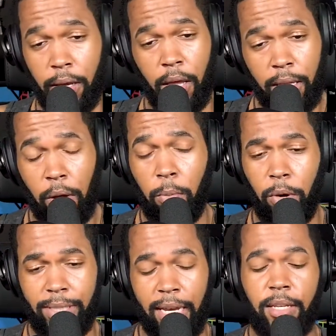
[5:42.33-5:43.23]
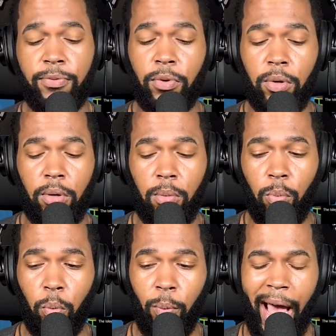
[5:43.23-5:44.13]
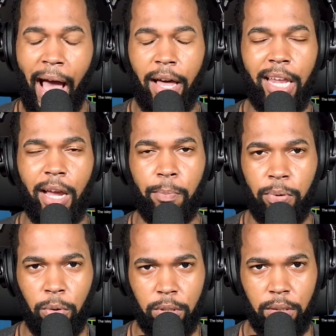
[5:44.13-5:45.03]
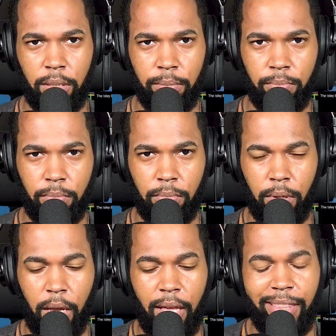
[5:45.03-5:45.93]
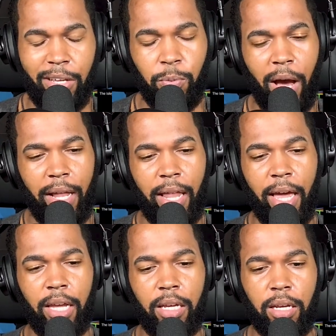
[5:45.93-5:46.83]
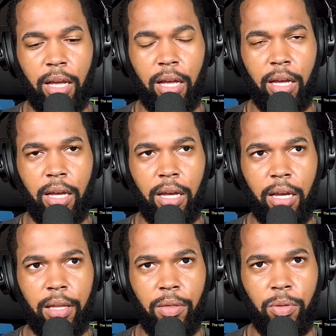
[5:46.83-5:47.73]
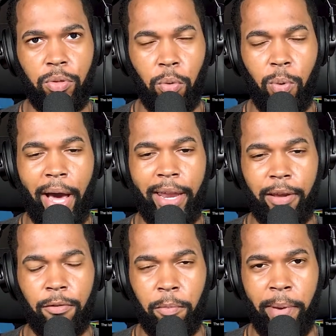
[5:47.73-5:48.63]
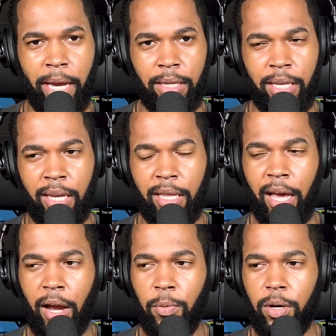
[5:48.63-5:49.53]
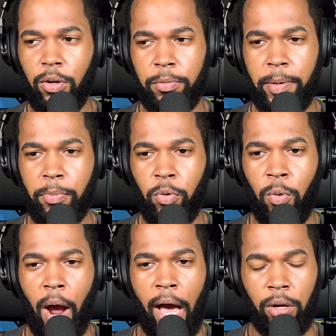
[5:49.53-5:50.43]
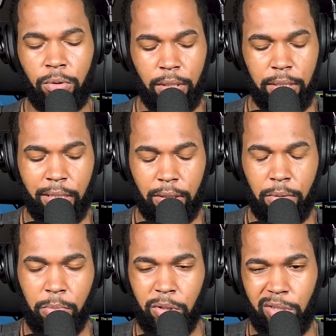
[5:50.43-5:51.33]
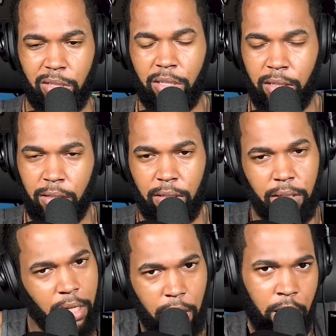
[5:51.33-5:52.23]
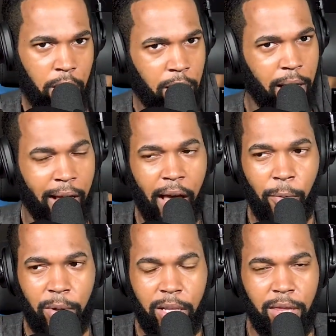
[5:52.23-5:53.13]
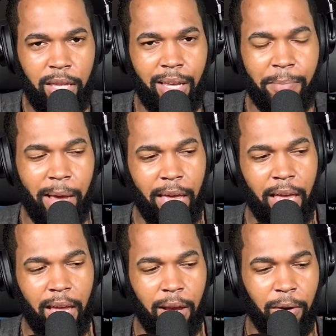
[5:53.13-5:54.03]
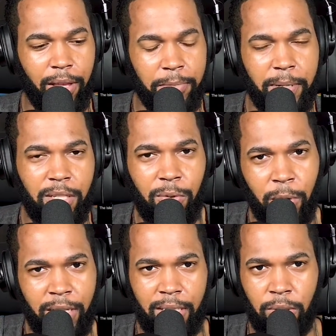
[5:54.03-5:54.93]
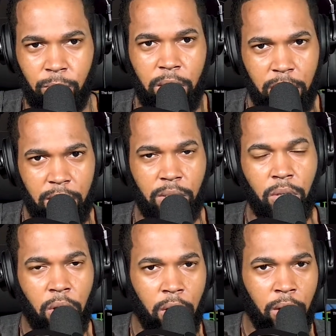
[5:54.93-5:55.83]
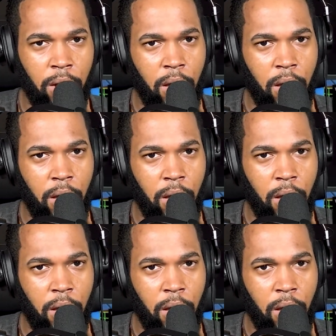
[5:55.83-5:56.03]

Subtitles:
They were more tasteful with how they approached it. That's why I like the writing from back then. Like, I'm one of those people who I don't just listen to music just to hear it. Like, I really think in my head, especially when it's a really good song,